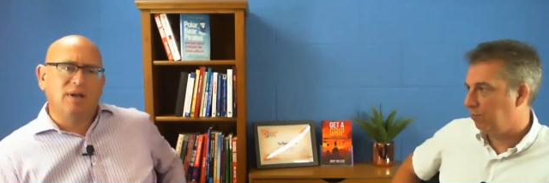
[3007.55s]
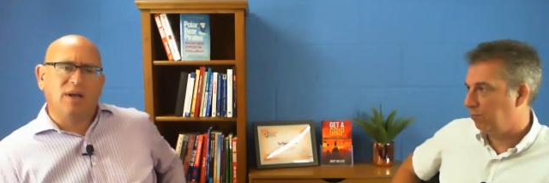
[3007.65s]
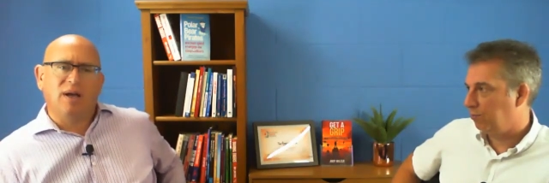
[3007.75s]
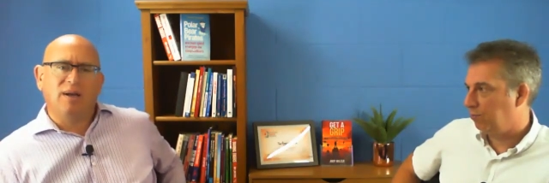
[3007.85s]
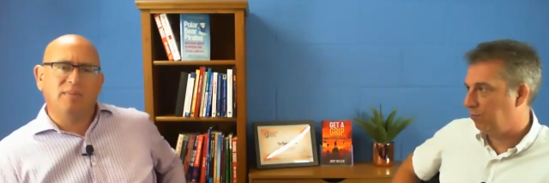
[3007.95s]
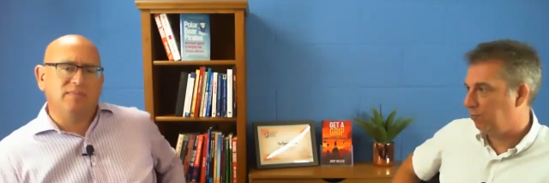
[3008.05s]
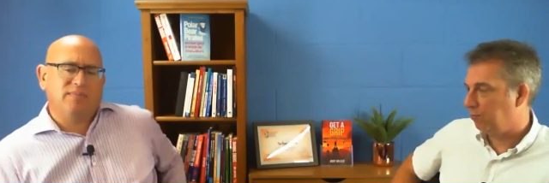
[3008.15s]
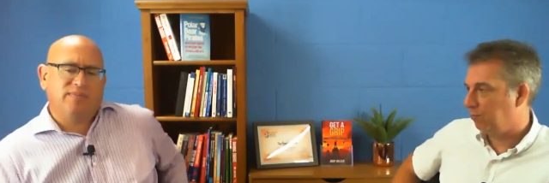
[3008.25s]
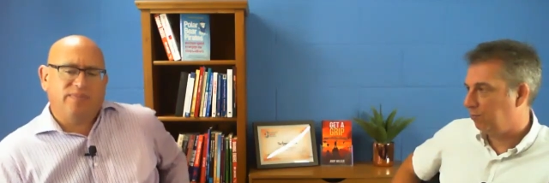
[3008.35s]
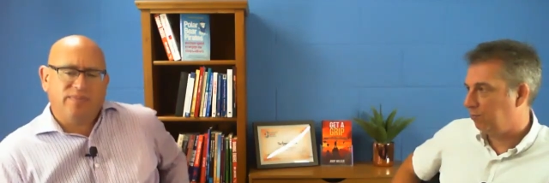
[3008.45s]
Speaker 1: Um,
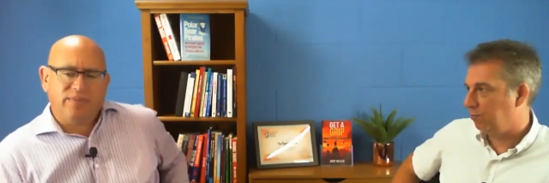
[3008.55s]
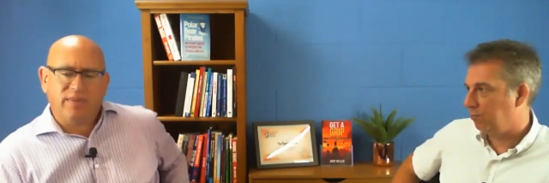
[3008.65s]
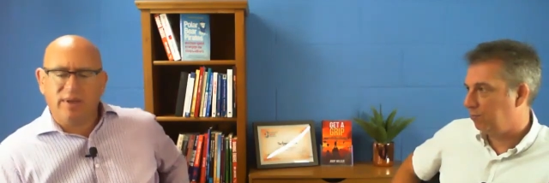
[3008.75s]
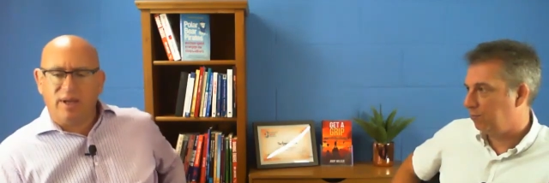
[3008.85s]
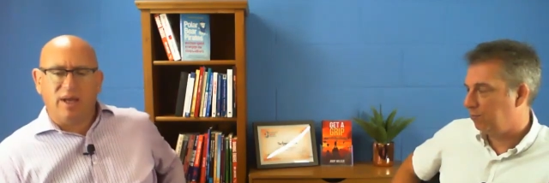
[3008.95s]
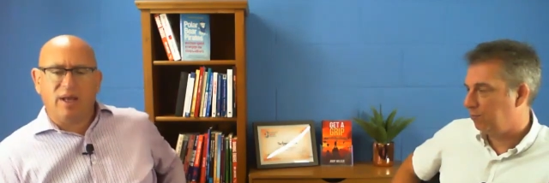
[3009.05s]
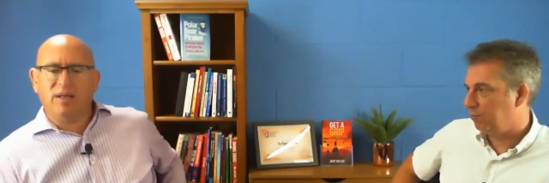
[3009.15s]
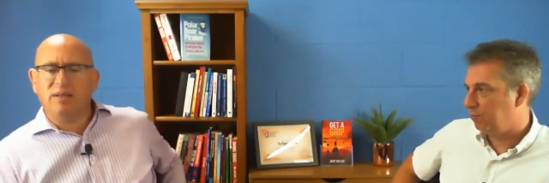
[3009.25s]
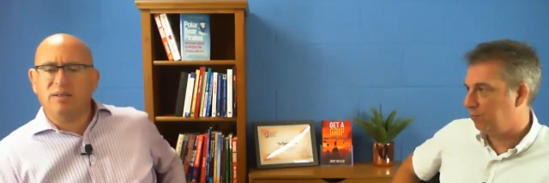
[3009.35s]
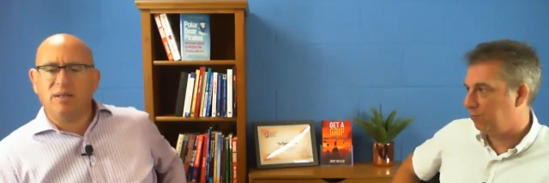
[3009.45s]

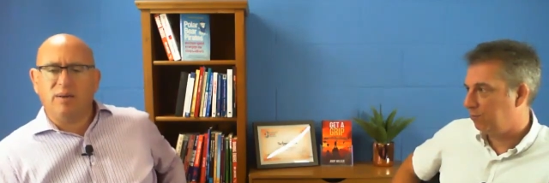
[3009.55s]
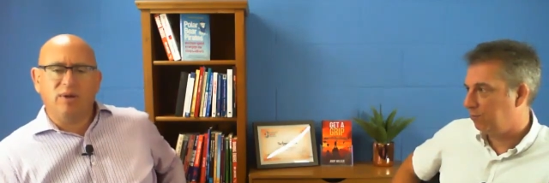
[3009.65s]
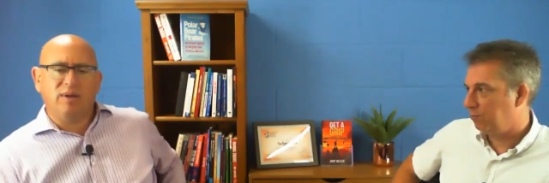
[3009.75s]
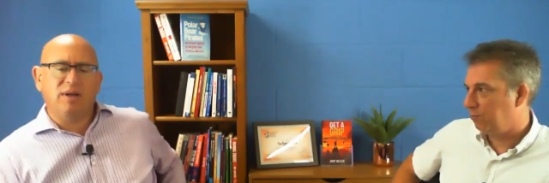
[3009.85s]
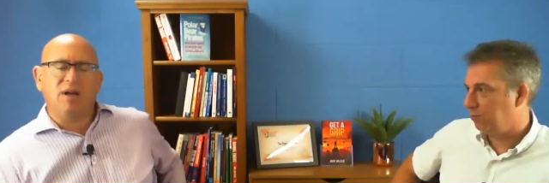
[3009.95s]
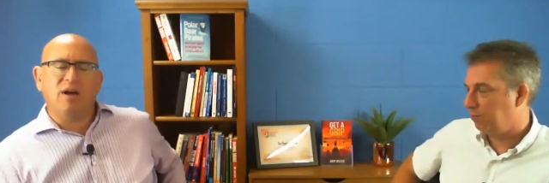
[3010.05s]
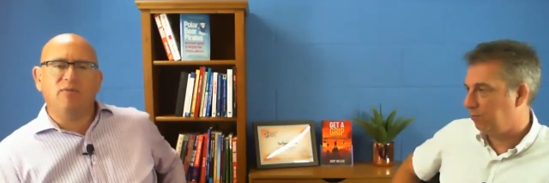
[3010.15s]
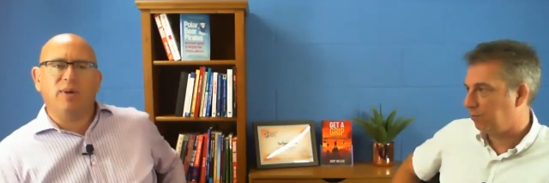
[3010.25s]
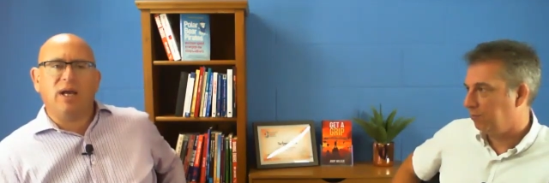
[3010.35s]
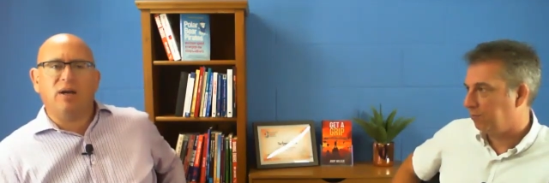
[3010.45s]
and I mean, you can't
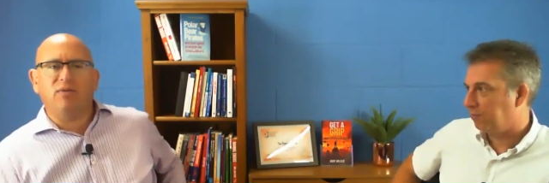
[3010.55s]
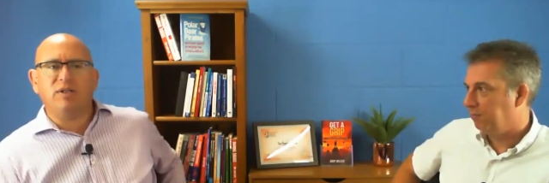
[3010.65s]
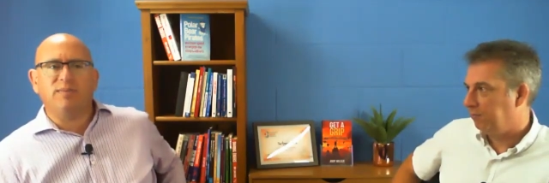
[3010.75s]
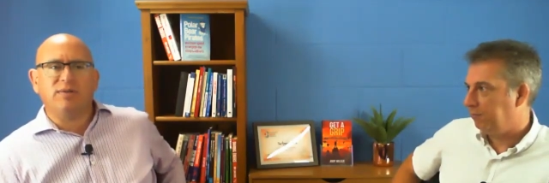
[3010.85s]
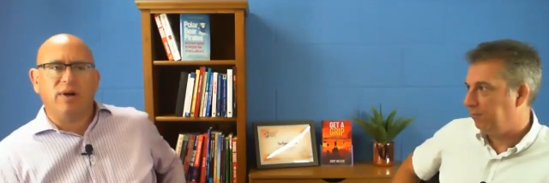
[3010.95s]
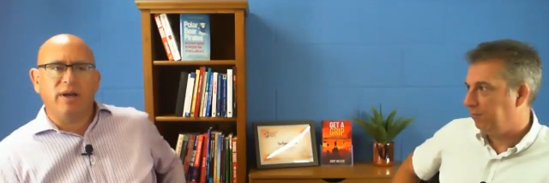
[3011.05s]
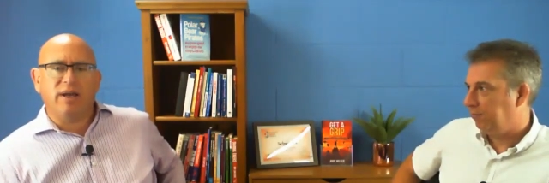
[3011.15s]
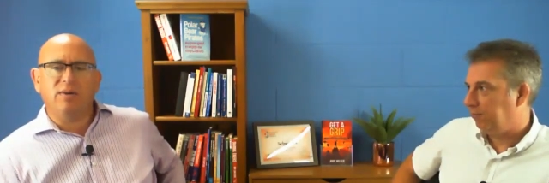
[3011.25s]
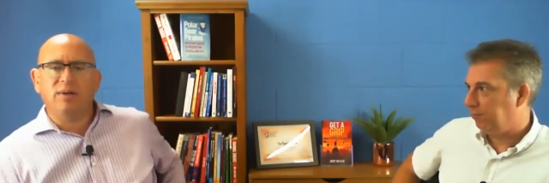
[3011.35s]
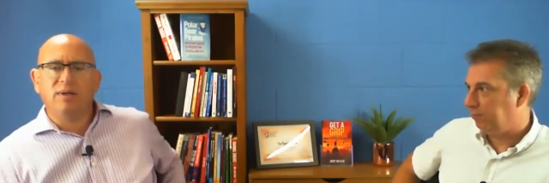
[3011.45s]
even plan Christmas right
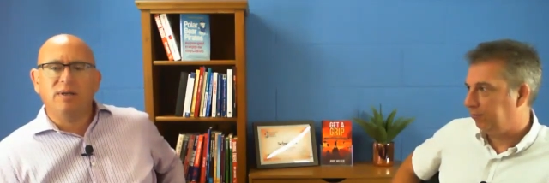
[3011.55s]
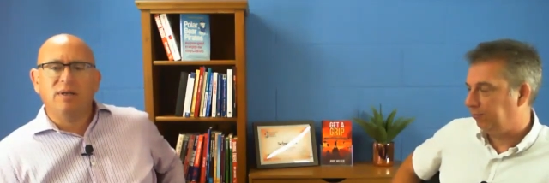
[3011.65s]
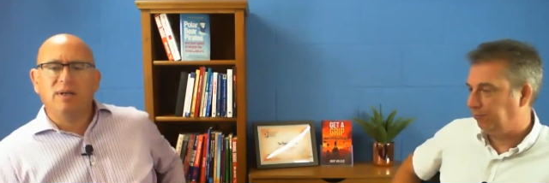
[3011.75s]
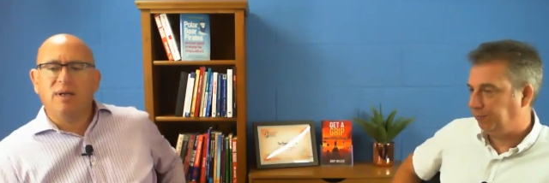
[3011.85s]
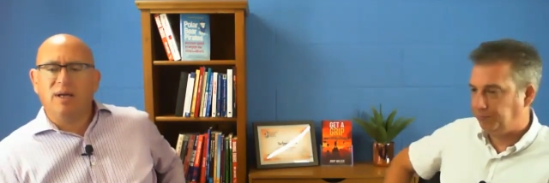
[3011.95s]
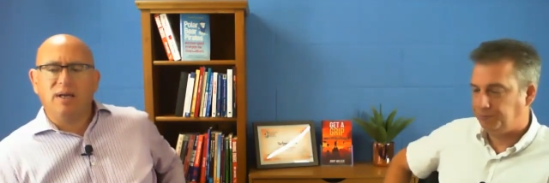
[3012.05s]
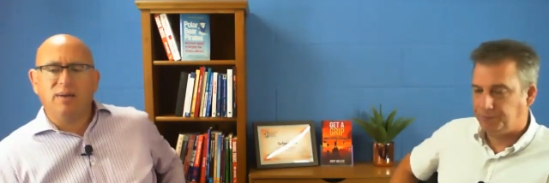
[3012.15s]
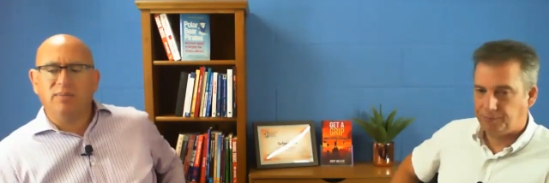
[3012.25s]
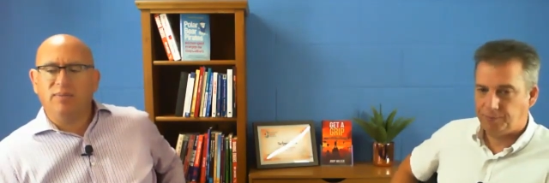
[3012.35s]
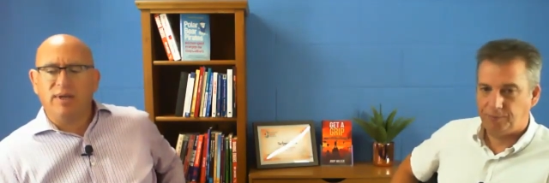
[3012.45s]
now.
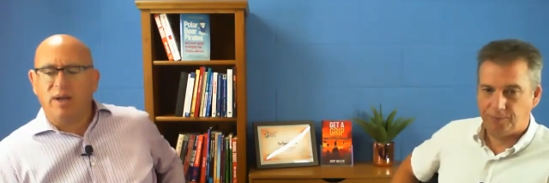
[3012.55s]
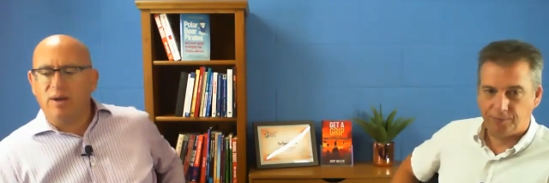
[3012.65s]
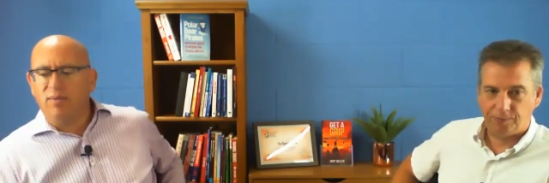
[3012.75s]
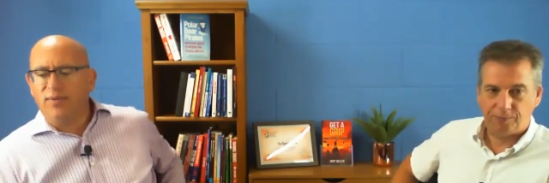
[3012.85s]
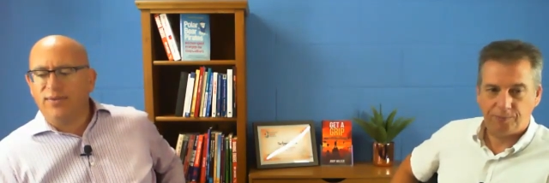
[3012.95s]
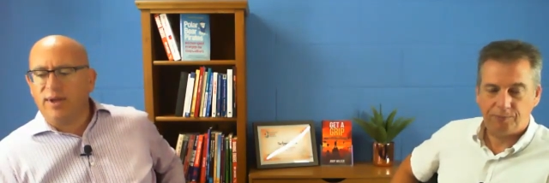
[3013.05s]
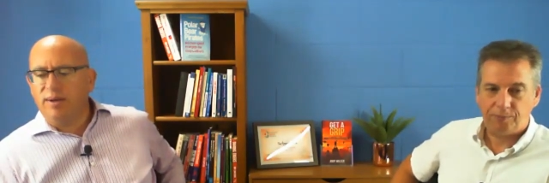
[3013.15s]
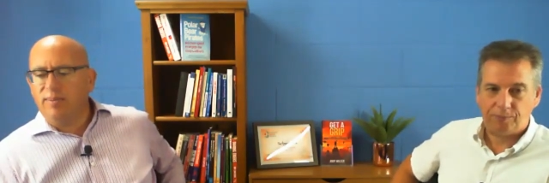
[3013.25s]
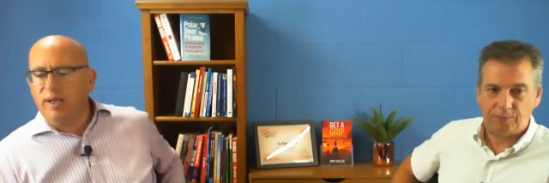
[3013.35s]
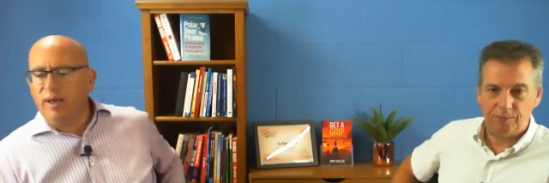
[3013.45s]
Um, we don't know what's
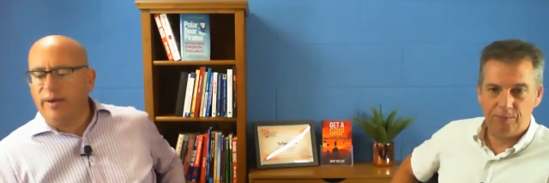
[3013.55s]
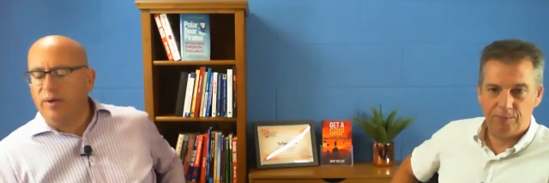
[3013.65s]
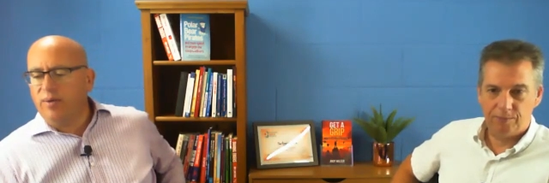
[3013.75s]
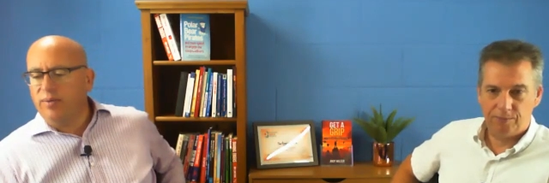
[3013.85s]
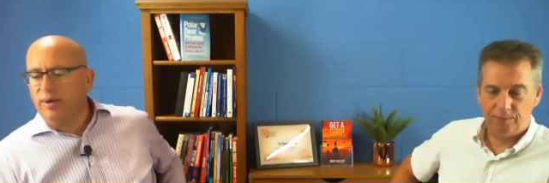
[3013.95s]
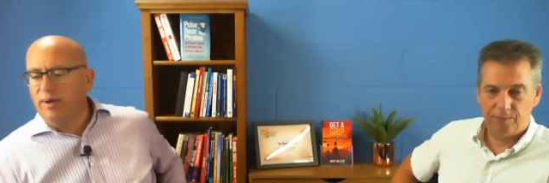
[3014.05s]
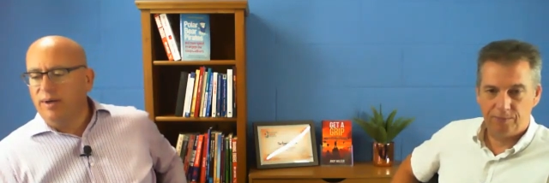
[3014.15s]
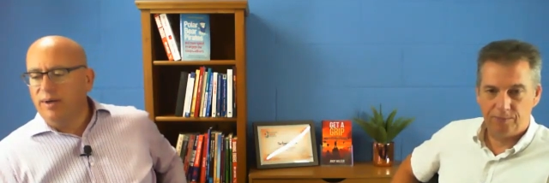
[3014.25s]
going to be going on.